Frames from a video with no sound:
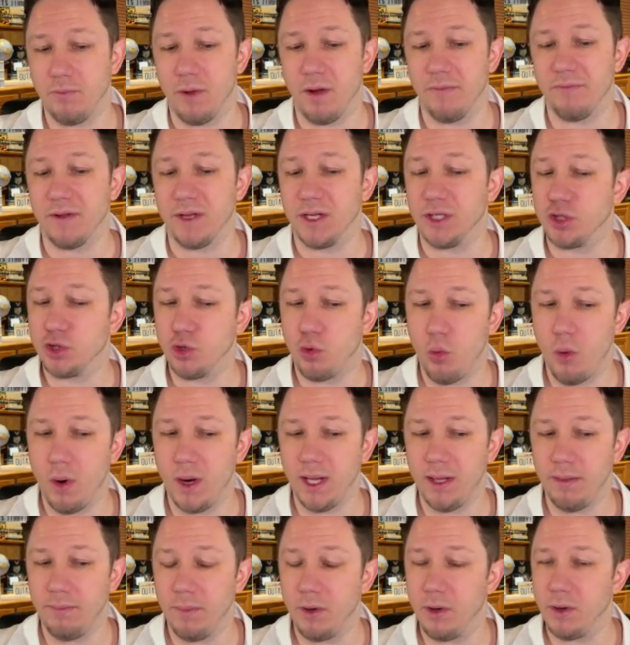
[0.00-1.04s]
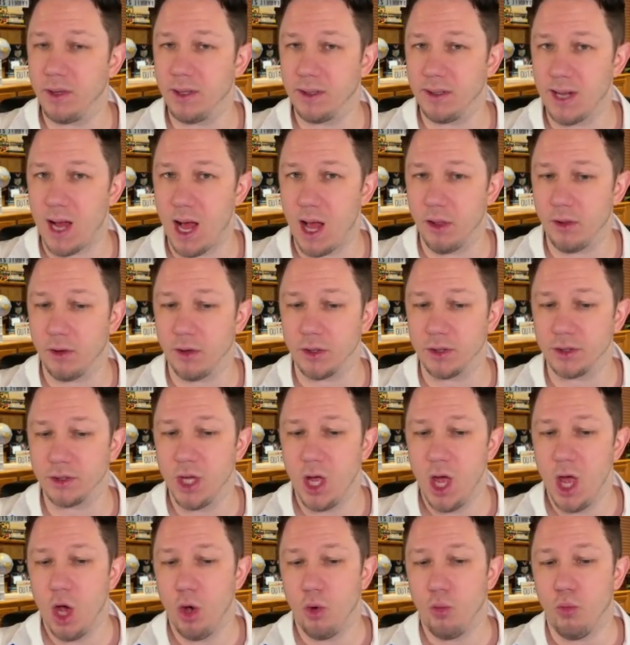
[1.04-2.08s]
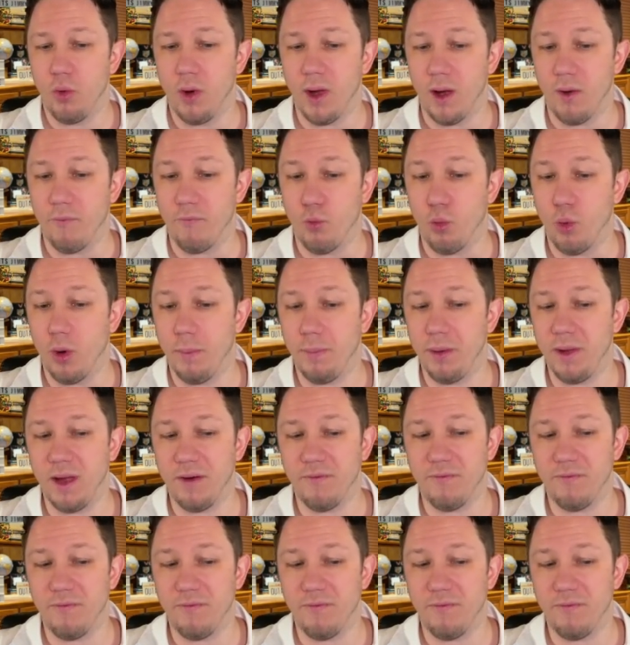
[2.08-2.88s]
roughly $20 million, will be